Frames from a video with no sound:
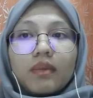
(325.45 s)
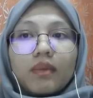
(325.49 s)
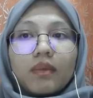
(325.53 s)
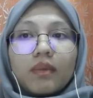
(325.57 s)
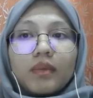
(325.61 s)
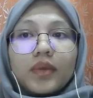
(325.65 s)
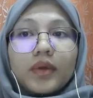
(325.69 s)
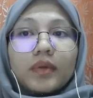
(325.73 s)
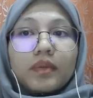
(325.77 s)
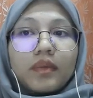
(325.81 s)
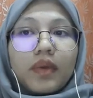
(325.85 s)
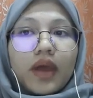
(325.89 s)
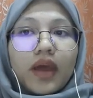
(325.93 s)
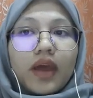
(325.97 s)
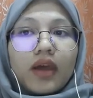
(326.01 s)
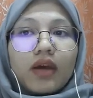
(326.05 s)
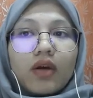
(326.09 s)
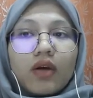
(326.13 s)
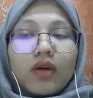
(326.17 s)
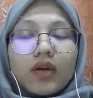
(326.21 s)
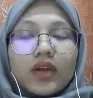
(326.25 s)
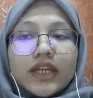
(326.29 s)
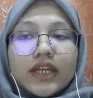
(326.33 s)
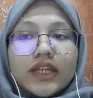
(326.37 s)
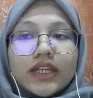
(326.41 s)
prepare
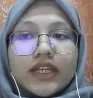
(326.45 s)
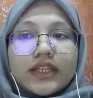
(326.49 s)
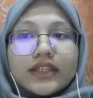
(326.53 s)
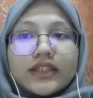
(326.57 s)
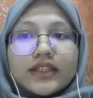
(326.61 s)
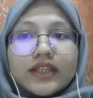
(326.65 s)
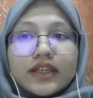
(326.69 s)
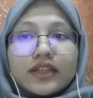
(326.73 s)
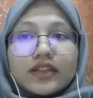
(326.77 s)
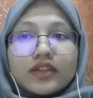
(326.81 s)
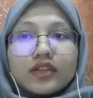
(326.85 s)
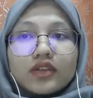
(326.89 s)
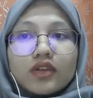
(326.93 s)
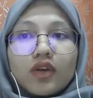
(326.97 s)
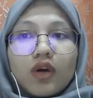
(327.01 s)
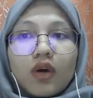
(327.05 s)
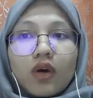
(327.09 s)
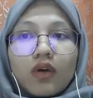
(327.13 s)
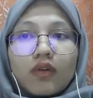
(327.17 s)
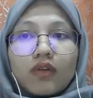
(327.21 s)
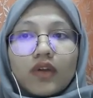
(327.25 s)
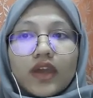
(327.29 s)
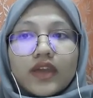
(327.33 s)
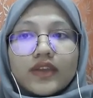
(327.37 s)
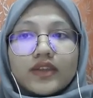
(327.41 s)
or initiate
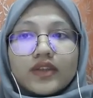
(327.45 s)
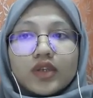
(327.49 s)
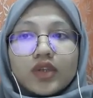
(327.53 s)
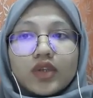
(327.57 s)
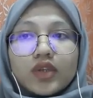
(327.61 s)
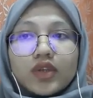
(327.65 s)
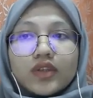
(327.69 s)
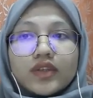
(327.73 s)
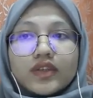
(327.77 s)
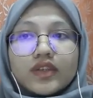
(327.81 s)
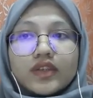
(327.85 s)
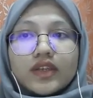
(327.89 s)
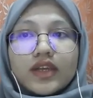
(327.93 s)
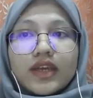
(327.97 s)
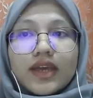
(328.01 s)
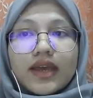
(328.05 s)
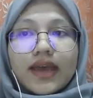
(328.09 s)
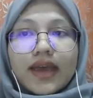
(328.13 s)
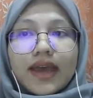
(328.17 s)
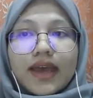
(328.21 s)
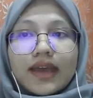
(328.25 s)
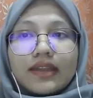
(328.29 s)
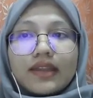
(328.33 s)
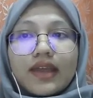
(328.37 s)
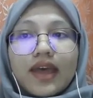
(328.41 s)
or execute
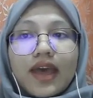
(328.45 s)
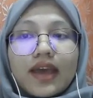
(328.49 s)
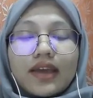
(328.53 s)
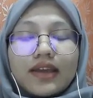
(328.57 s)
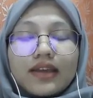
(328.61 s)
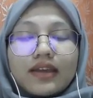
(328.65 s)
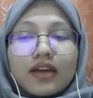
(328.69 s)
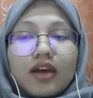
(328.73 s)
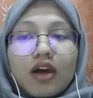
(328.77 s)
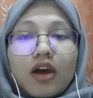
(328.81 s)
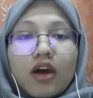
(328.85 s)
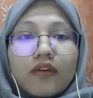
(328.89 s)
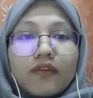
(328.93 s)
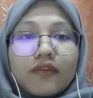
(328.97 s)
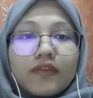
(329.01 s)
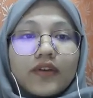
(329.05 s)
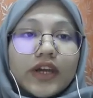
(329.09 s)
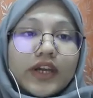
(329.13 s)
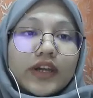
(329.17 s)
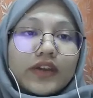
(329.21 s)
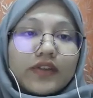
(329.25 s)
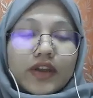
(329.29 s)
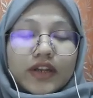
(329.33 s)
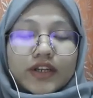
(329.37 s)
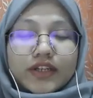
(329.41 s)
an act of
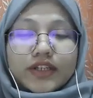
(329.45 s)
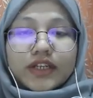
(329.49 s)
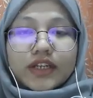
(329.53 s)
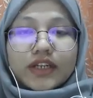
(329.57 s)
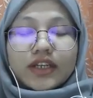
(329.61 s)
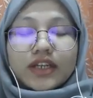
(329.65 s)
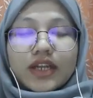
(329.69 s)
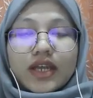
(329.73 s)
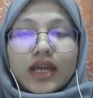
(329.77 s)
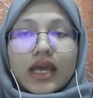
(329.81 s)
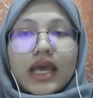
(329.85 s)
aggression.